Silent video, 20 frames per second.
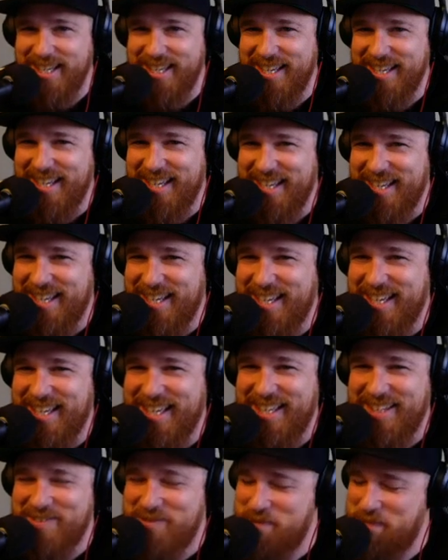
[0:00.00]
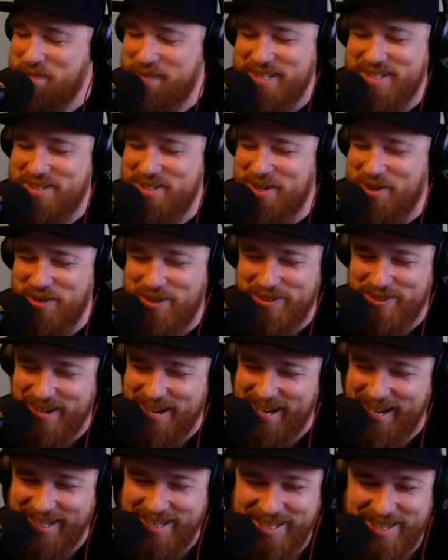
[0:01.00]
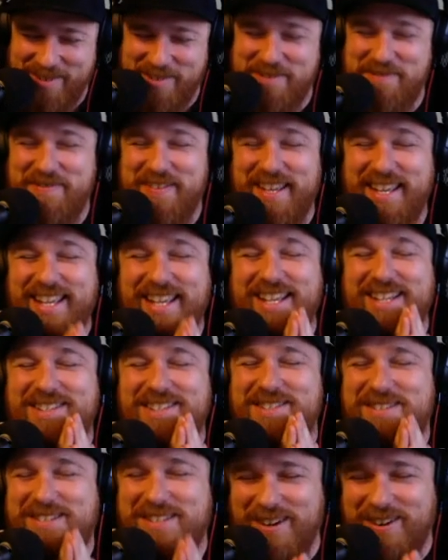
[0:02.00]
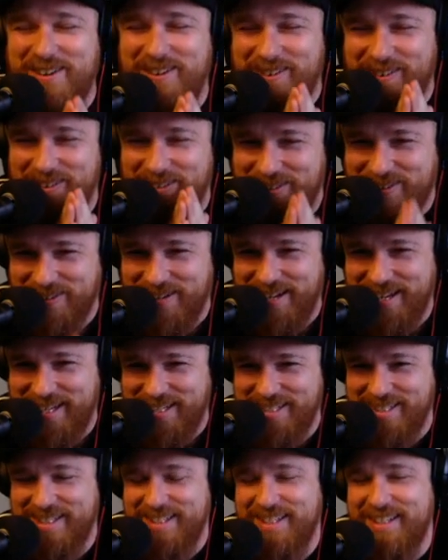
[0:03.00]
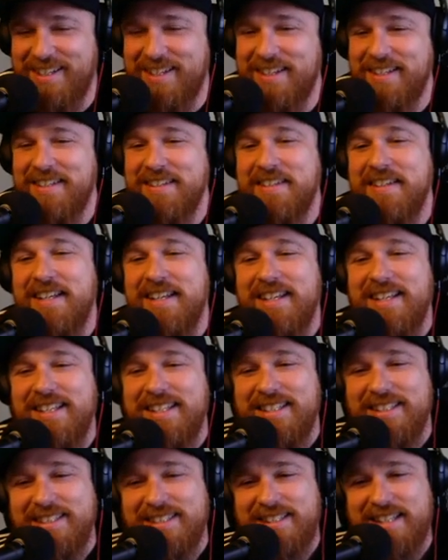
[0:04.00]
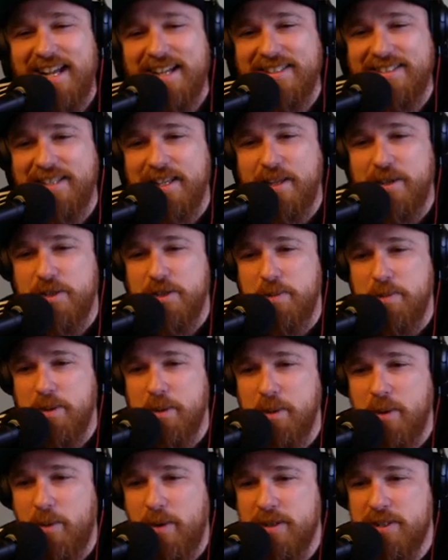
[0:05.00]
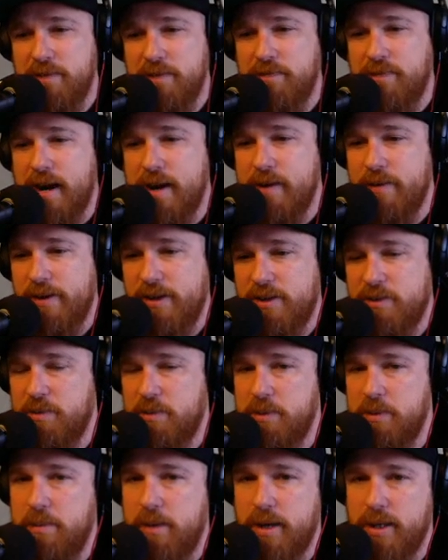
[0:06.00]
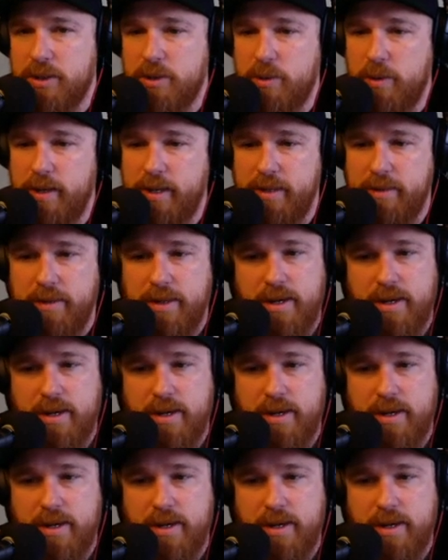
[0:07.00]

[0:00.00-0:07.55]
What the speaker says: It would be so great. It would be so great. Scott said used to be able to watch the fireworks from the Mark Twain.